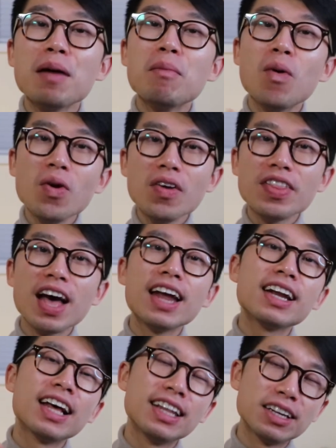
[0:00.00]
More on that
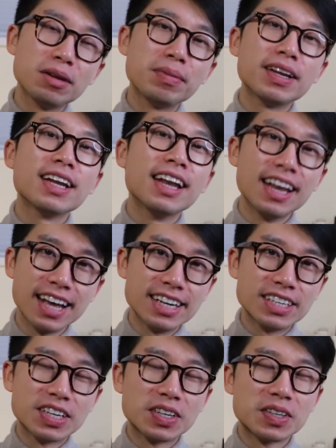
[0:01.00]
a little bit later.